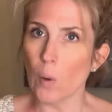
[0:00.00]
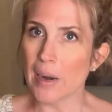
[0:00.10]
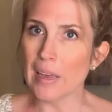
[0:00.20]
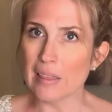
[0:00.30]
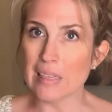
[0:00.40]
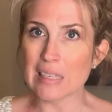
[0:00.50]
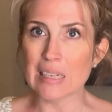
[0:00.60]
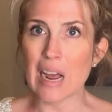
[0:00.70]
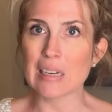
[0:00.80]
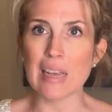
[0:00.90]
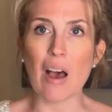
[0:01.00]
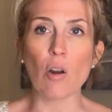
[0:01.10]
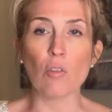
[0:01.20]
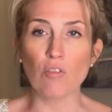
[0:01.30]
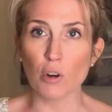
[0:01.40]
want to get this knocked
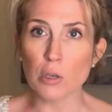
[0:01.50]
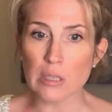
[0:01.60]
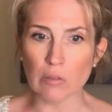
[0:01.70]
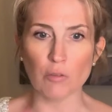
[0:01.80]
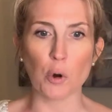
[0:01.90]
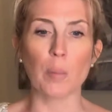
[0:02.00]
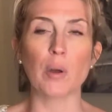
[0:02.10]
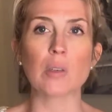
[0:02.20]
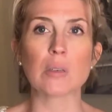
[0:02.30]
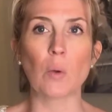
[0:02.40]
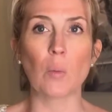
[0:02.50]
out first and foremost.